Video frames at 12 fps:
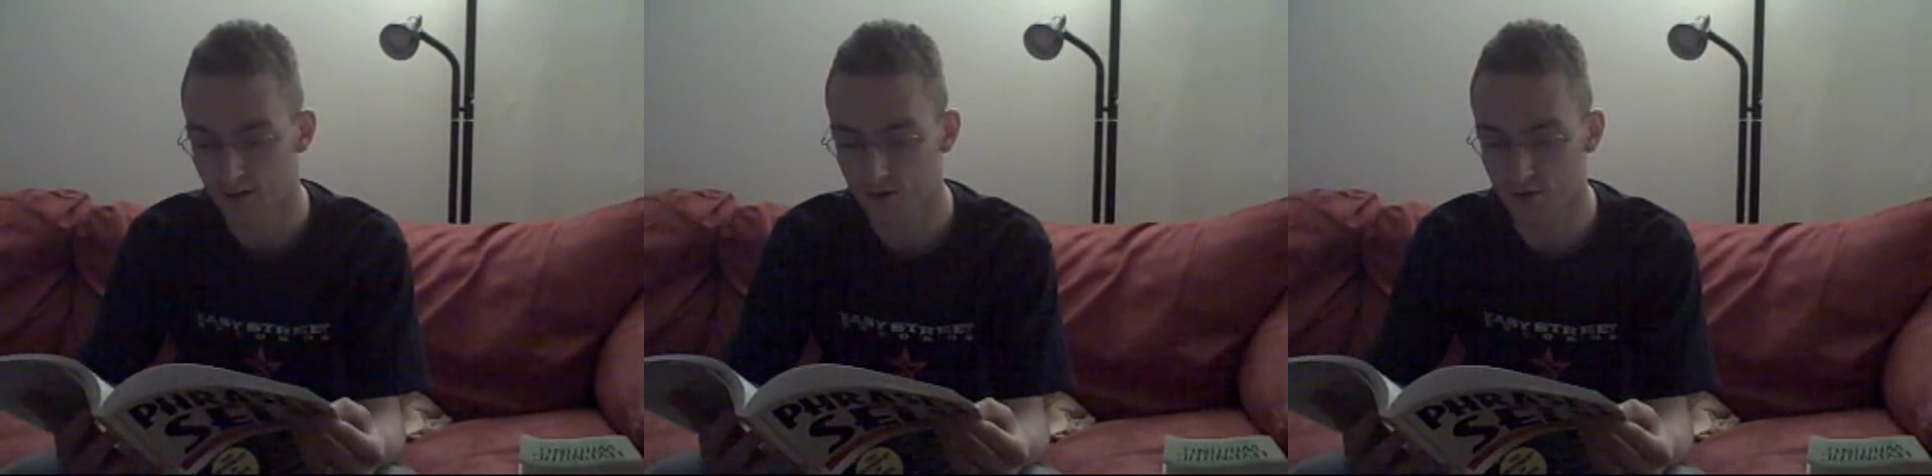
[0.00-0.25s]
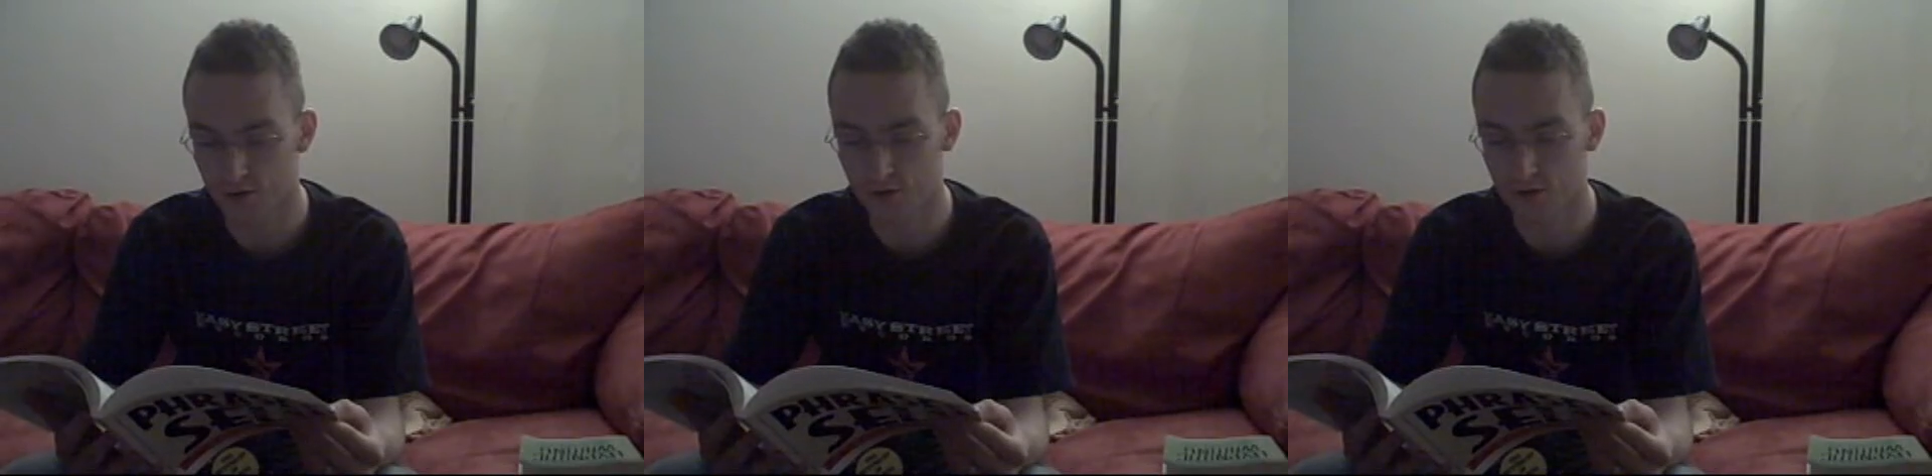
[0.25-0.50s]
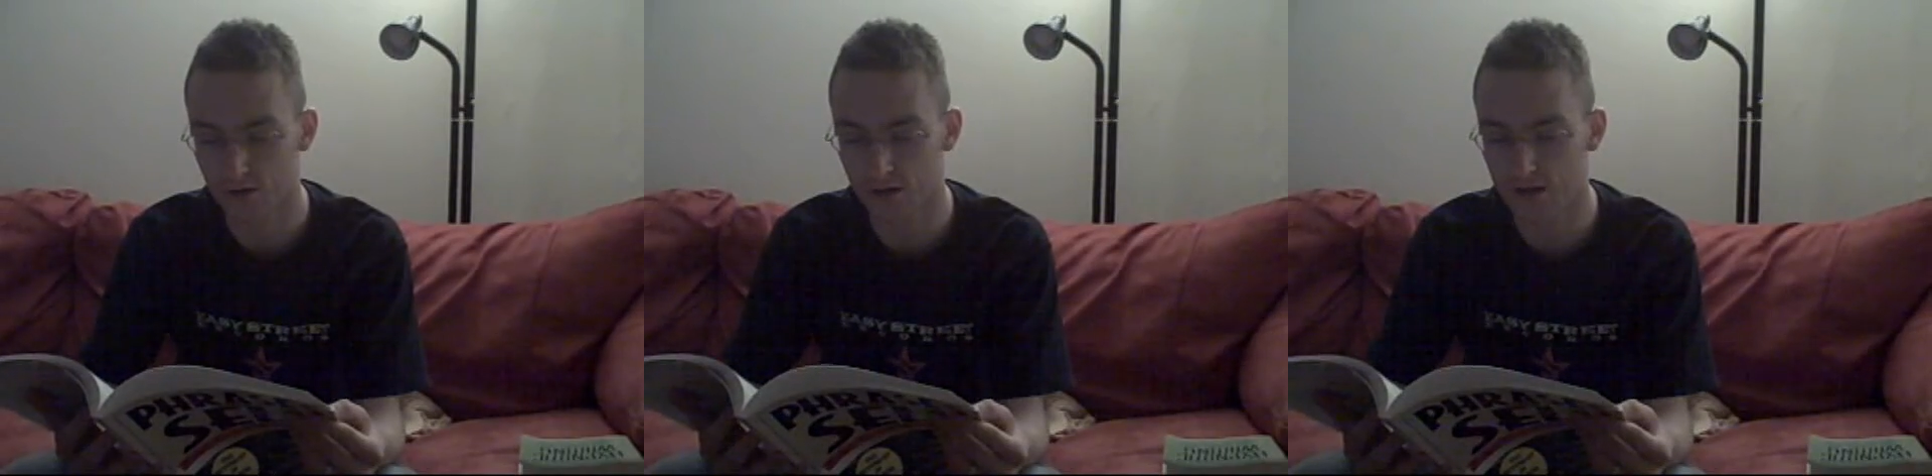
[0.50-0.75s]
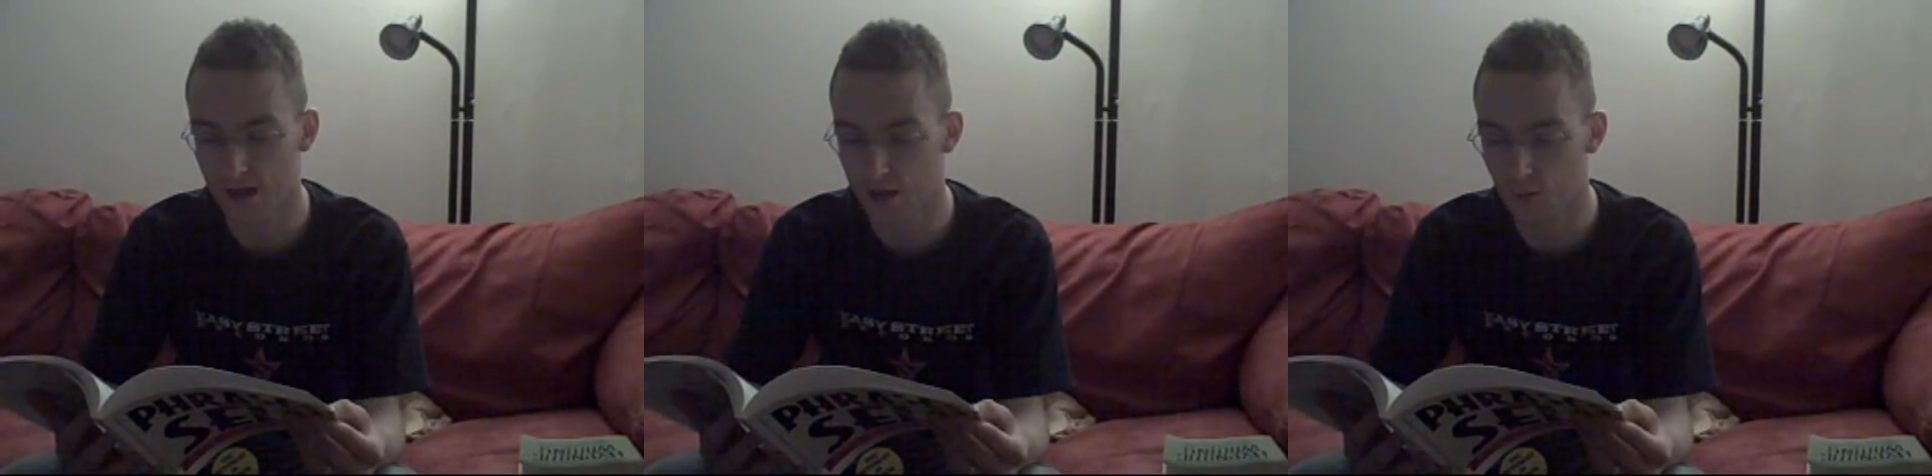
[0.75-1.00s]
Your
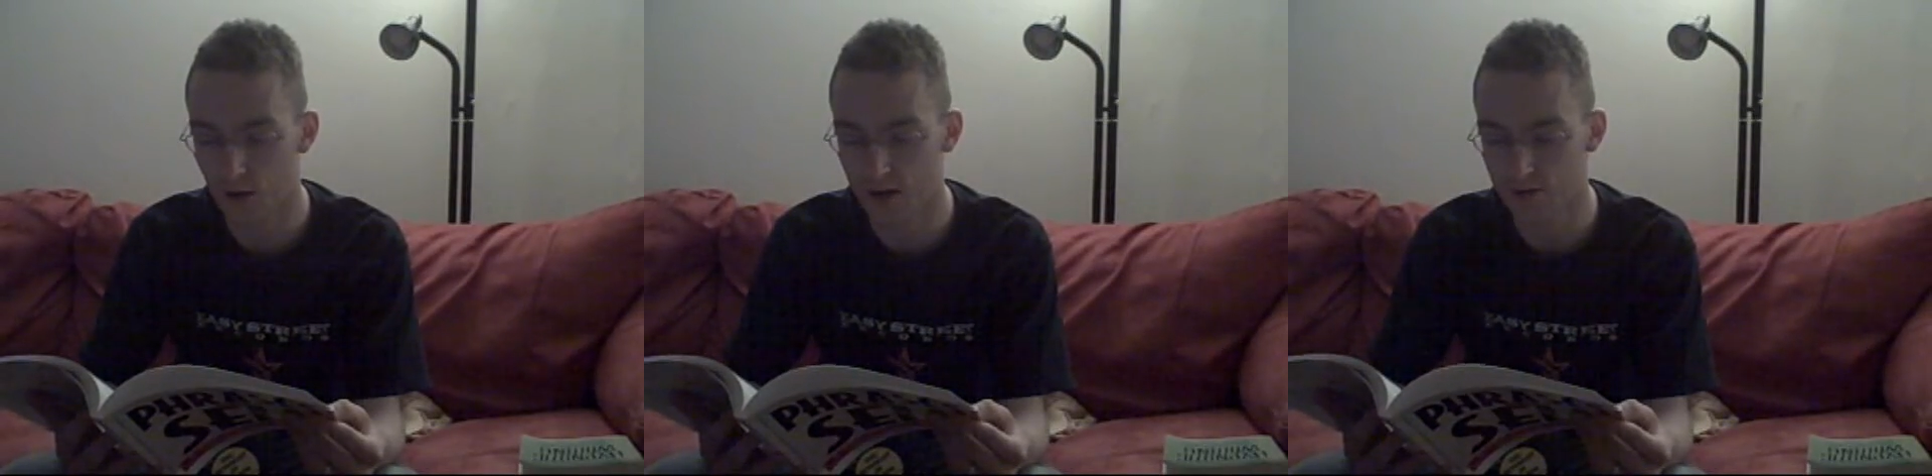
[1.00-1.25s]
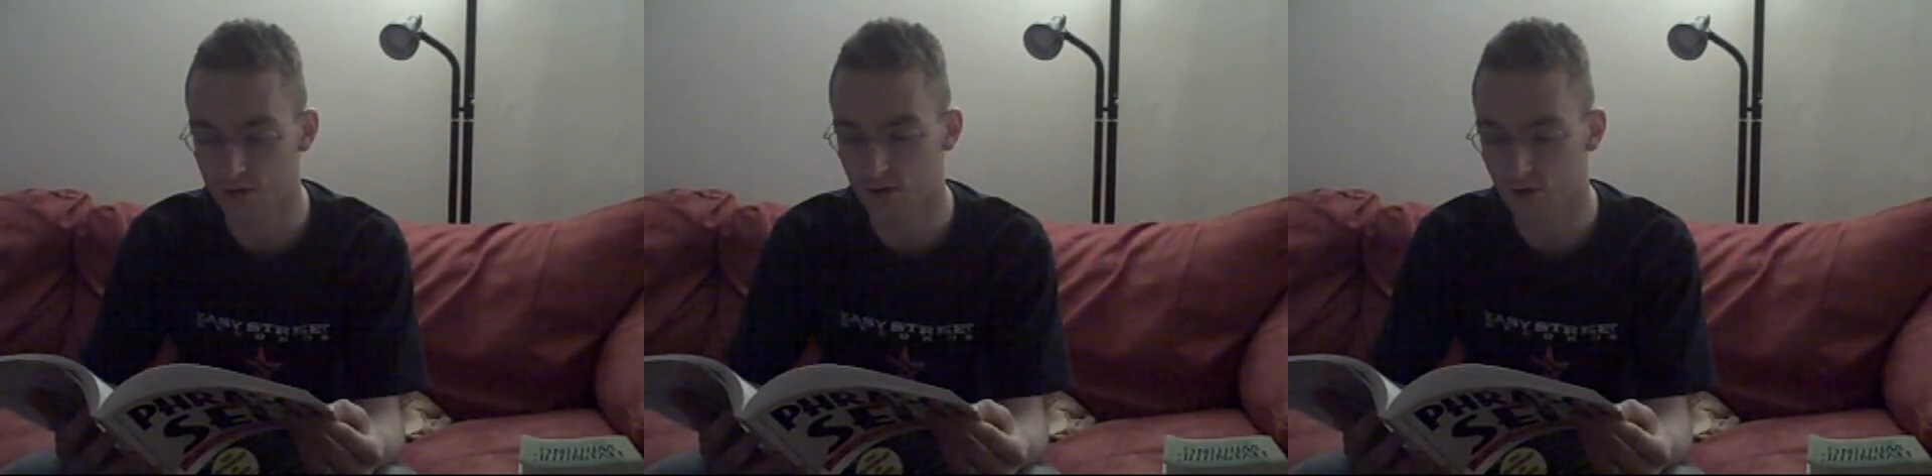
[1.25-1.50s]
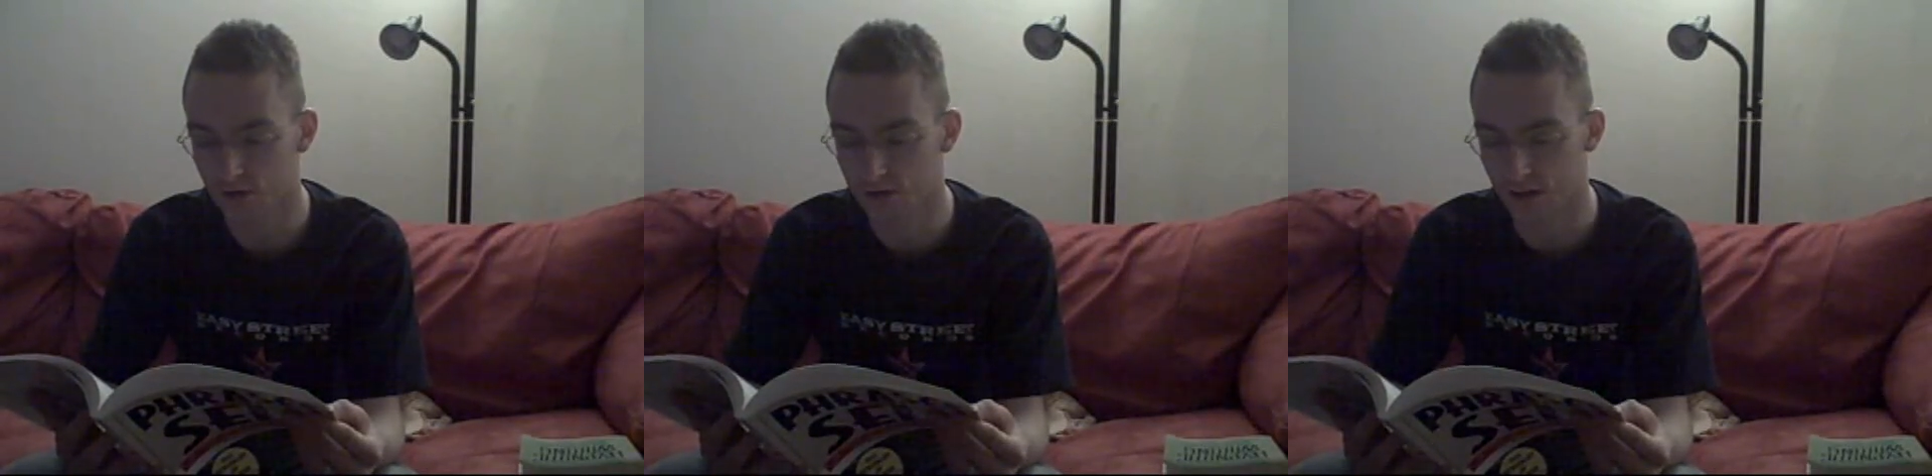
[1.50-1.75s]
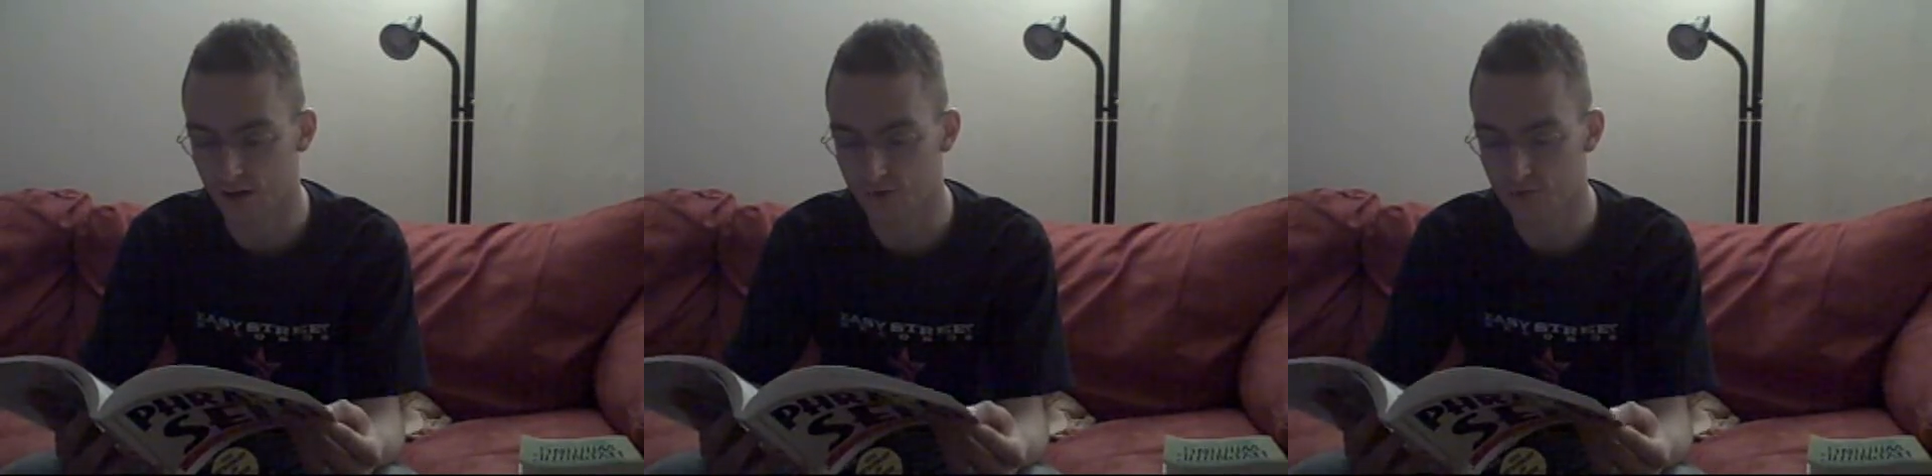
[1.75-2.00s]
gateway to the good
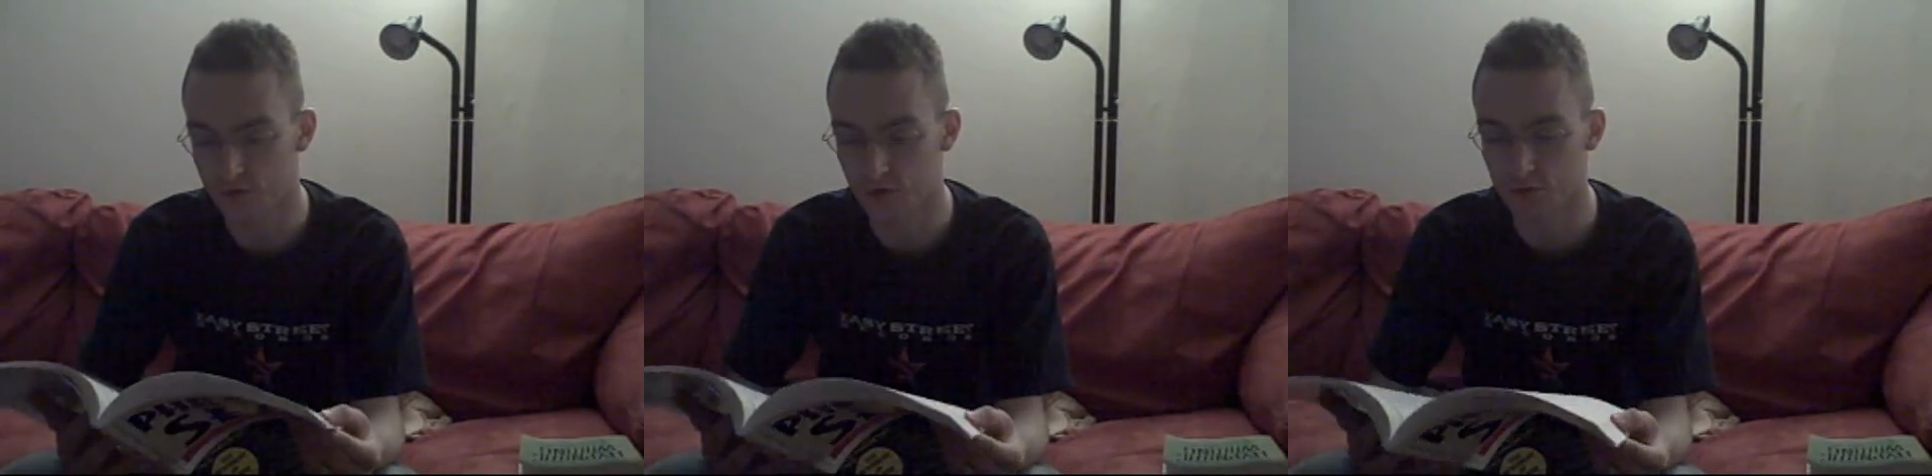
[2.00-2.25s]
life.